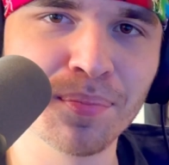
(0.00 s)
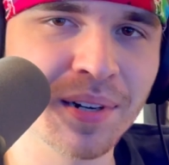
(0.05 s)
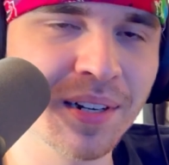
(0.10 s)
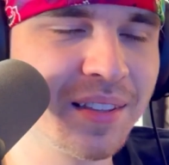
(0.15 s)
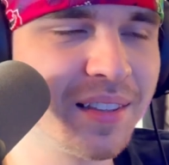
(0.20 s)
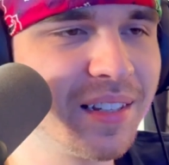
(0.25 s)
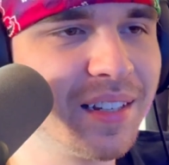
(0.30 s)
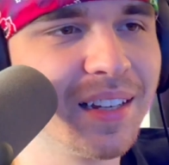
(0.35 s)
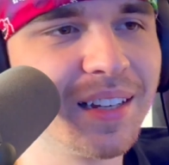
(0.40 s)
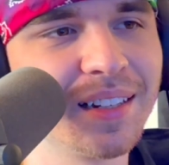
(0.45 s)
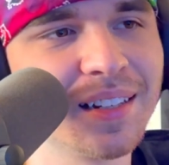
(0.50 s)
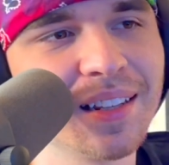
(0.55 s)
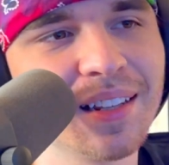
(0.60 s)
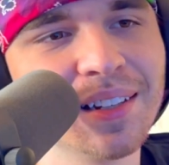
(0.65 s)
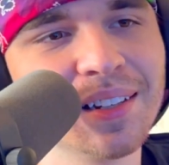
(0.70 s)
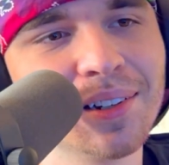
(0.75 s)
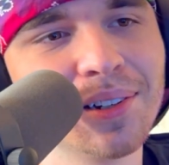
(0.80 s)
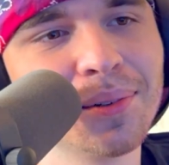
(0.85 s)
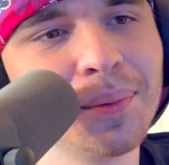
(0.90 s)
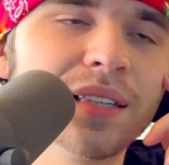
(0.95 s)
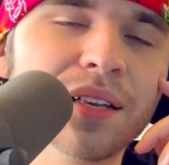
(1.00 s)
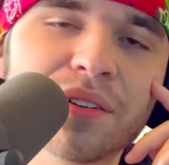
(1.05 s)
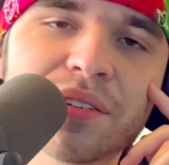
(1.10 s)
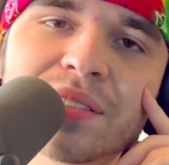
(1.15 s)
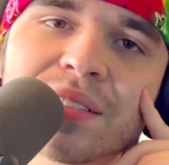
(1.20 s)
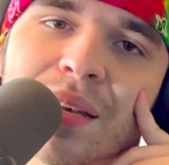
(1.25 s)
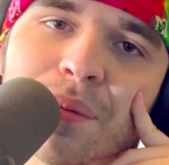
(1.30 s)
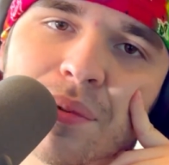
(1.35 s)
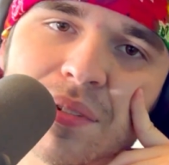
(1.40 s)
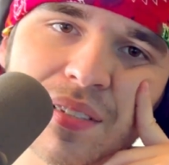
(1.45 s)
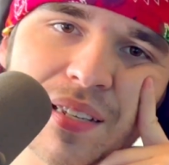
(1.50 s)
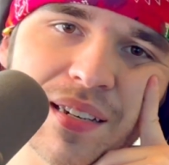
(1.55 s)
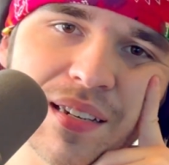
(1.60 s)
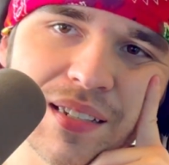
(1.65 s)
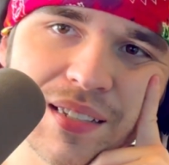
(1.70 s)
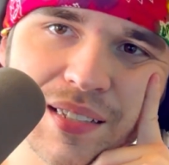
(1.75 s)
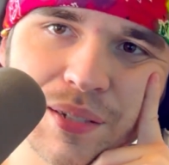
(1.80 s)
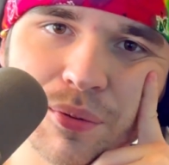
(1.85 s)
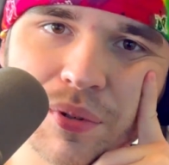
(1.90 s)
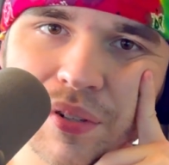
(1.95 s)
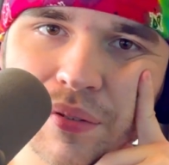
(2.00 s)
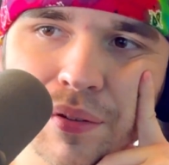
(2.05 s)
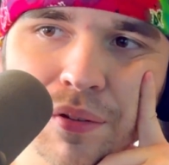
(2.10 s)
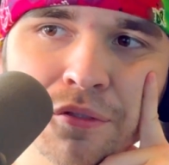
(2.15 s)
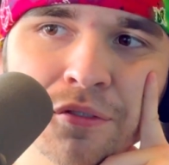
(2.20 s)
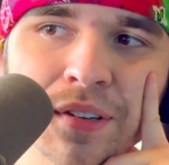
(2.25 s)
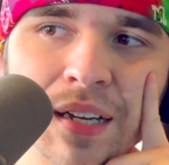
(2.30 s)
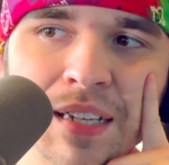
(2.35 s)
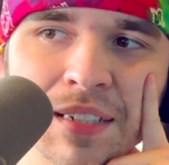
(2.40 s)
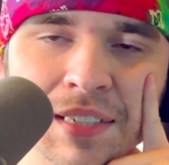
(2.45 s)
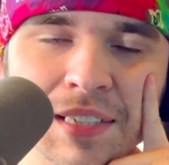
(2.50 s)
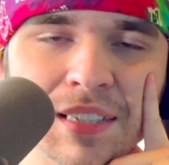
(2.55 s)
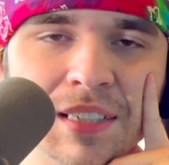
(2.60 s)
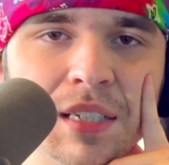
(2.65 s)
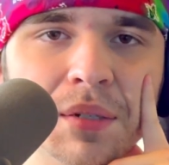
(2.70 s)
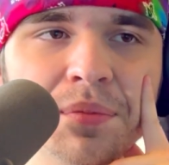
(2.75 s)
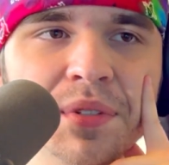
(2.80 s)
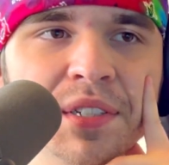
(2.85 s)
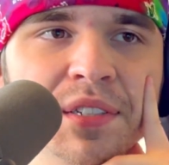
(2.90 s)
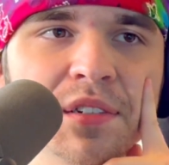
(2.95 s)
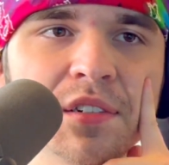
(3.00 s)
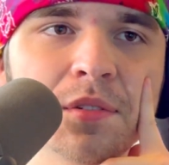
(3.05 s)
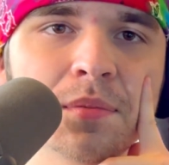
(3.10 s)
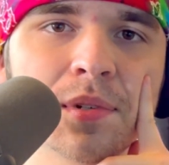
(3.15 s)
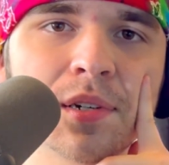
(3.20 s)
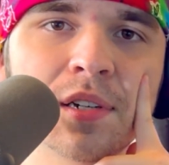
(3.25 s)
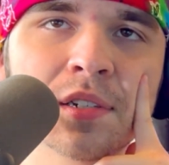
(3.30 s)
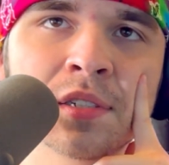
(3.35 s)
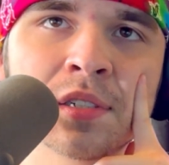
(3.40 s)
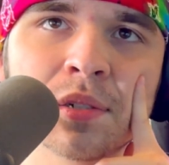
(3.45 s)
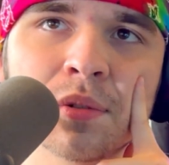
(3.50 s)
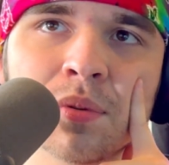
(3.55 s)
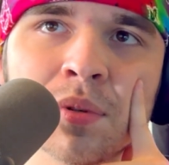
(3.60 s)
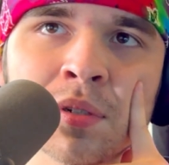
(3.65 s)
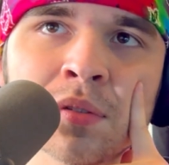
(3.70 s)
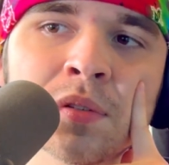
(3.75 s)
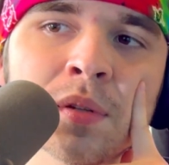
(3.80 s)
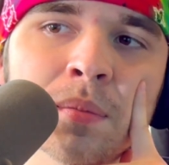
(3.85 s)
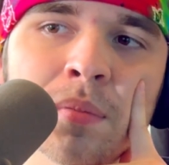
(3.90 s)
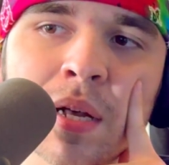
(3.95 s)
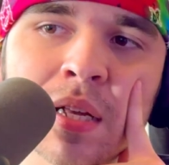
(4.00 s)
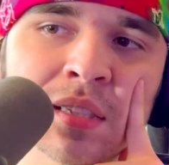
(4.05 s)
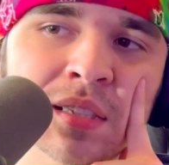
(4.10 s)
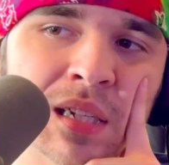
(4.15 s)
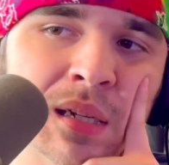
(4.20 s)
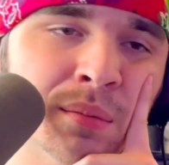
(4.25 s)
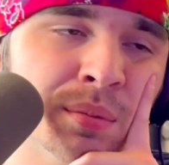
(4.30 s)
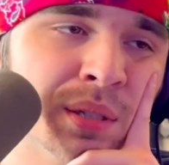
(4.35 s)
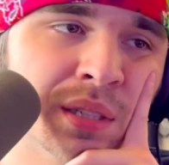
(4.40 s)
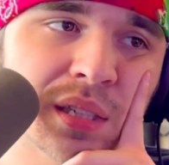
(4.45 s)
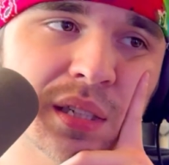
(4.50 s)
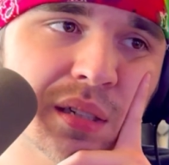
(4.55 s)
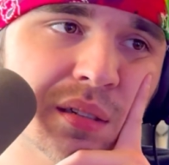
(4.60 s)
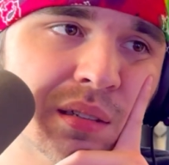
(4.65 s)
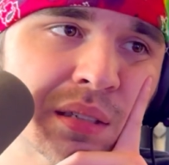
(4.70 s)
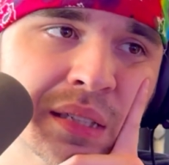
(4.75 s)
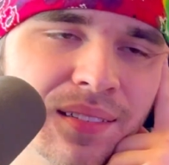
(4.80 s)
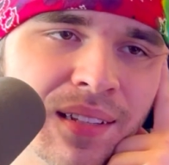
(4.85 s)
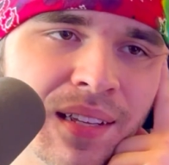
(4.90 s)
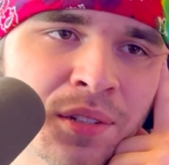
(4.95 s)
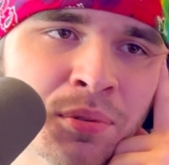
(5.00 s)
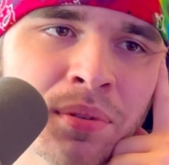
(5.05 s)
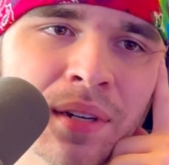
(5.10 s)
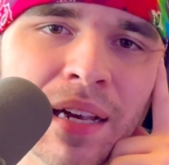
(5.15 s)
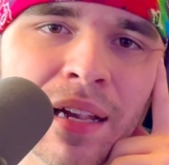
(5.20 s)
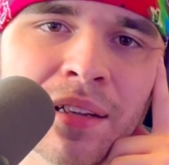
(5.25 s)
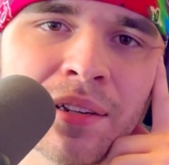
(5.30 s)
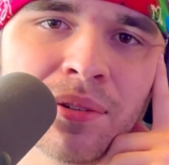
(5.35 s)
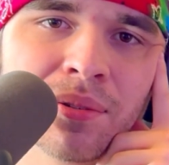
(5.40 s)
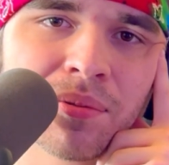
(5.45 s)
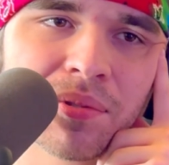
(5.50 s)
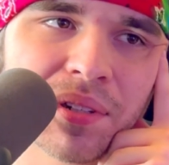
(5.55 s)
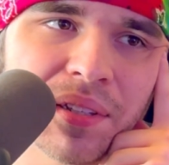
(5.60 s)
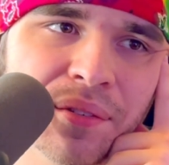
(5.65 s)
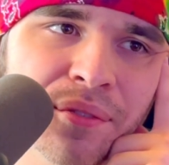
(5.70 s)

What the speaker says: at the end, though. That was simultaneously one of the fastest episodes, but also one of the best episodes. That's why I don't really